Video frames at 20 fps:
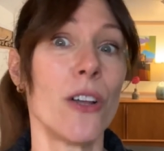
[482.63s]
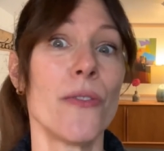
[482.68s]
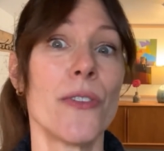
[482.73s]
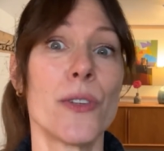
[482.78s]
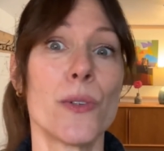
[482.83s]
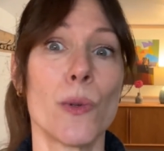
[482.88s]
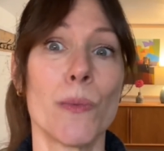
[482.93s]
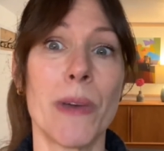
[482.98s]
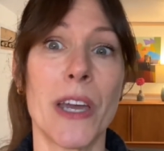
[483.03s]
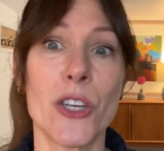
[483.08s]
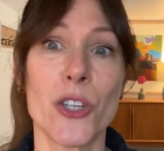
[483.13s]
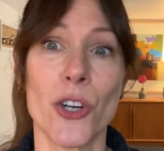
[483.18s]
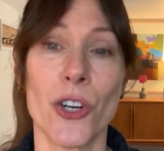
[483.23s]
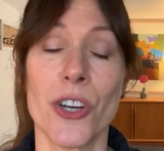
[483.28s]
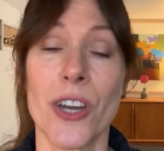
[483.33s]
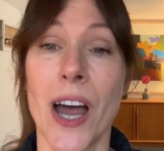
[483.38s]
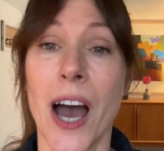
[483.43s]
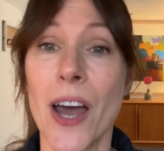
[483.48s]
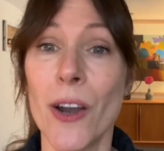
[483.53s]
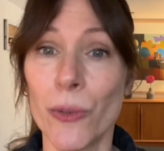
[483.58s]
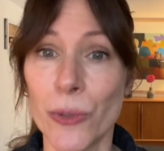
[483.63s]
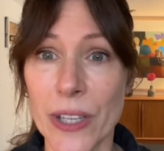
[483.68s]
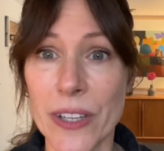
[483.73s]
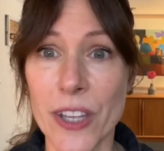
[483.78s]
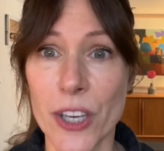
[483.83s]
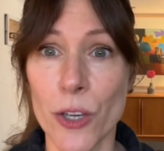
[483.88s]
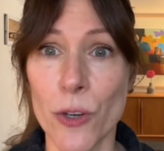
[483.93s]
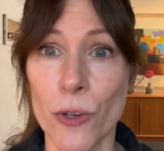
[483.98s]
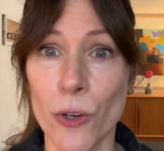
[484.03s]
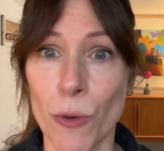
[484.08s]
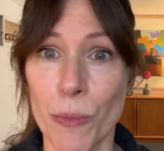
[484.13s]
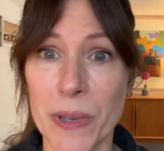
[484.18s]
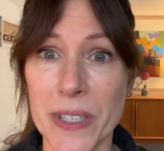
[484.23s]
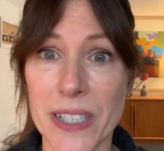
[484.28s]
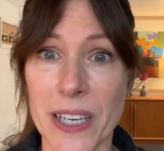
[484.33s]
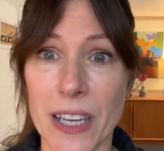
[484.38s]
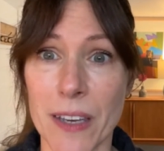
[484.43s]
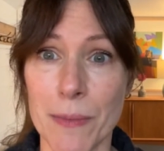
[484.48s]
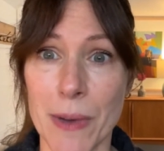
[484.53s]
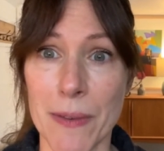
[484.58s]
This will make sure not only that you don't miss
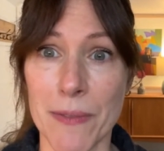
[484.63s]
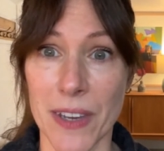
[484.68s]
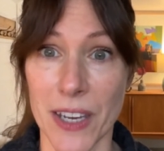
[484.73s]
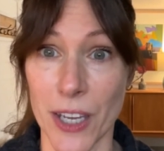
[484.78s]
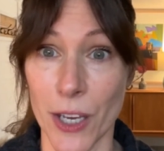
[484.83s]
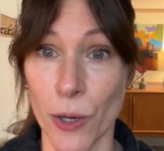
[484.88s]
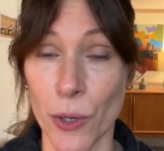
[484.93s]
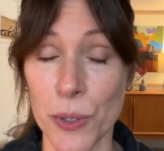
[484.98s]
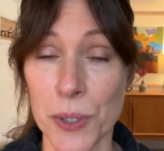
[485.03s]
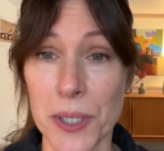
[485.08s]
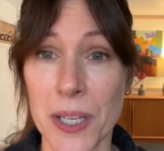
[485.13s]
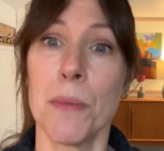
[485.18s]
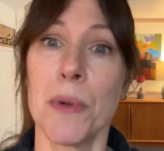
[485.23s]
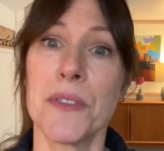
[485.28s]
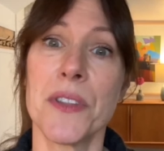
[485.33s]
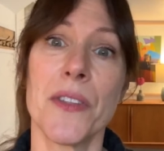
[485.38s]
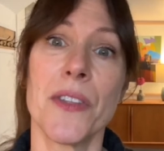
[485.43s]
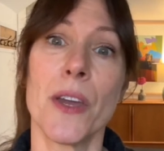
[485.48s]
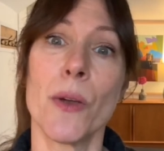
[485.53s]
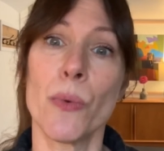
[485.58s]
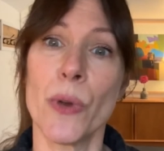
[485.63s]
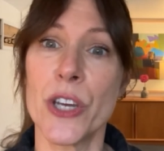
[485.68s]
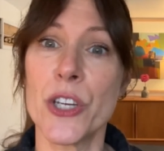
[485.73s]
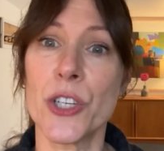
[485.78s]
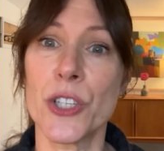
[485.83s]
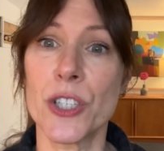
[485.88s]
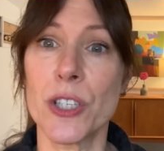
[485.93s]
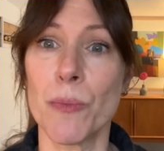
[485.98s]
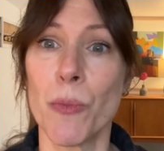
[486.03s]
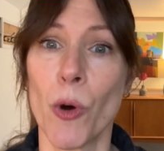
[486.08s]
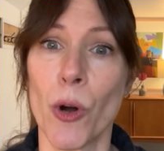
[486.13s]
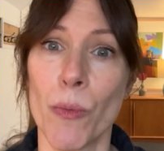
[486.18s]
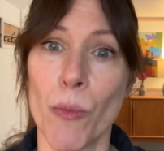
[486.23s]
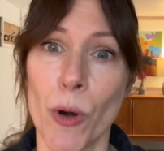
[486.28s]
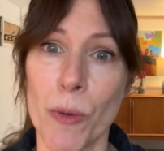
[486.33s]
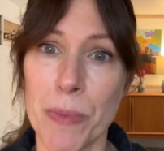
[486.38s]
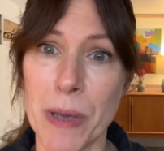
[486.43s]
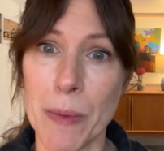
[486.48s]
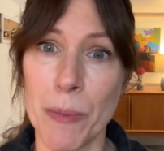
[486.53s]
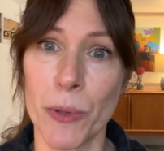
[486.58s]
any of my videos, but that they reach and support
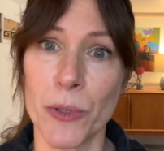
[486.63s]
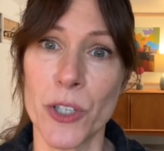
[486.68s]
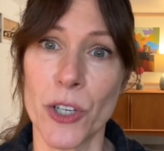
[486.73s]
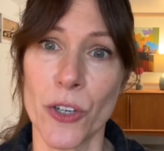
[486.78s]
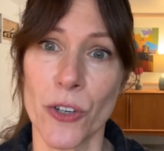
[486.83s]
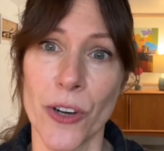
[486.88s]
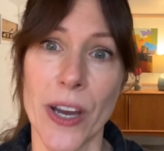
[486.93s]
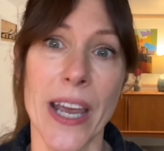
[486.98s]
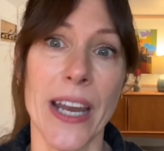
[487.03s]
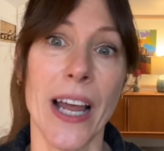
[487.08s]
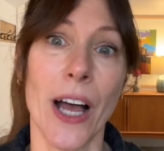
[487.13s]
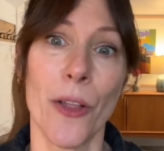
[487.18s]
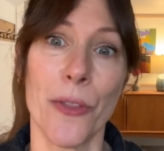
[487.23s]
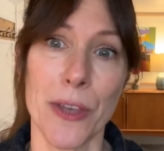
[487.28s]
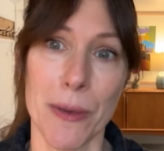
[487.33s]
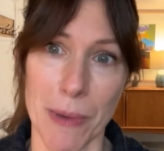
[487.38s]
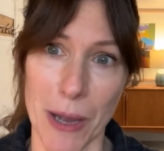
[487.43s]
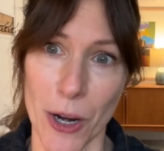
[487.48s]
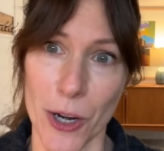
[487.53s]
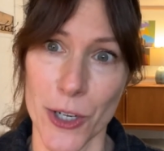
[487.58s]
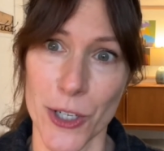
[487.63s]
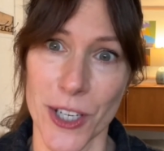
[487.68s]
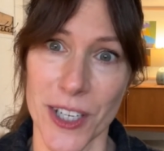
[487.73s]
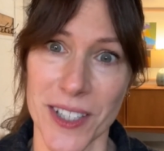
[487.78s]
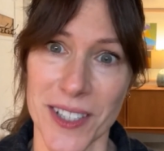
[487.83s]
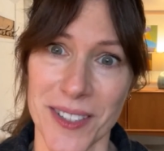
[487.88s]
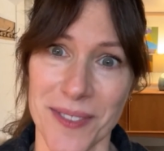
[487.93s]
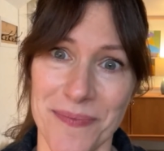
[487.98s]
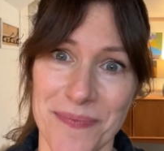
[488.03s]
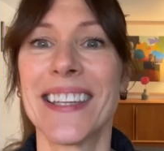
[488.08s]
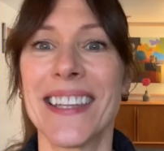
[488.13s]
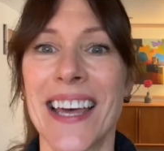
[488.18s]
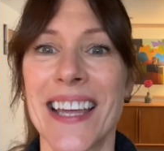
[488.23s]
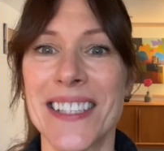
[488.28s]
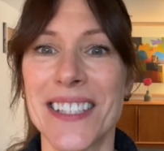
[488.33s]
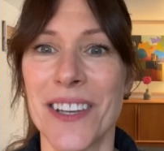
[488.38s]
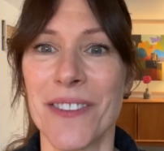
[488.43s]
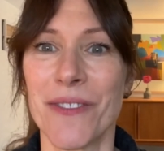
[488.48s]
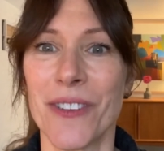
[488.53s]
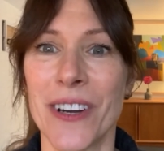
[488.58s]
more people to create healthy marriages.
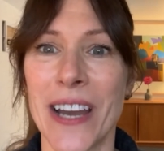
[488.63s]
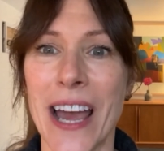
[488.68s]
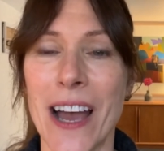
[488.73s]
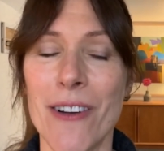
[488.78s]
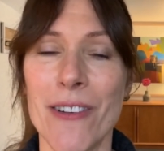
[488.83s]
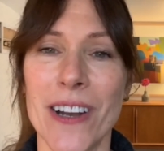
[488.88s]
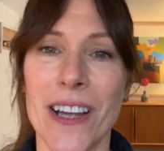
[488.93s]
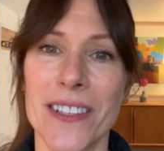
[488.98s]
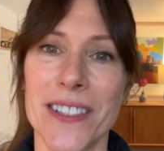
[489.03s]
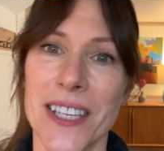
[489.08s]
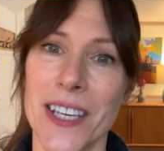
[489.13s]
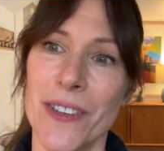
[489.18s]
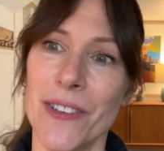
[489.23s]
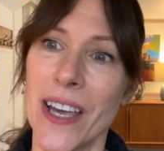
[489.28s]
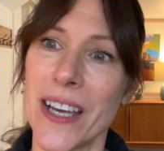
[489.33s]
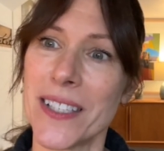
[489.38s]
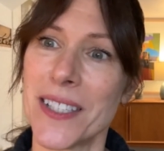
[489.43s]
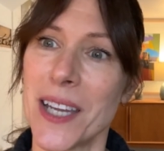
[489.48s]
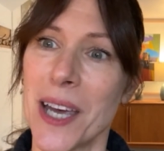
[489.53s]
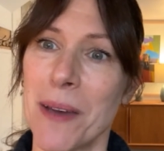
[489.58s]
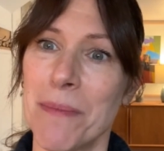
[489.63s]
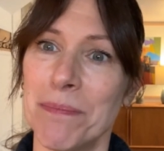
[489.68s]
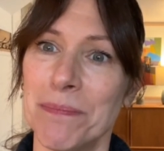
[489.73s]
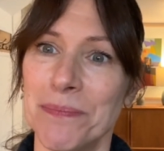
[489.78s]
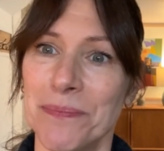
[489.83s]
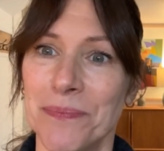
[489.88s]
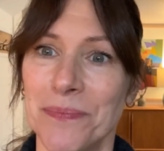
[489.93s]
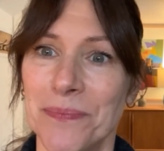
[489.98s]
That's it for now, and I'll see you next time.